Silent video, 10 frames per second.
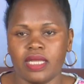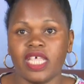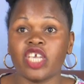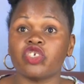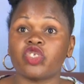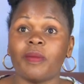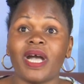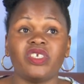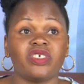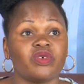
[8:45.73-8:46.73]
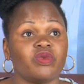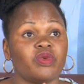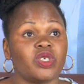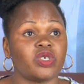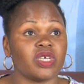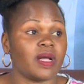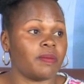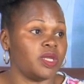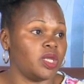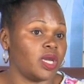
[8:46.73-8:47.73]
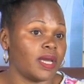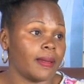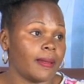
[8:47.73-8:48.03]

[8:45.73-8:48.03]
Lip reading: Thank you so much. Wish you a happy new year.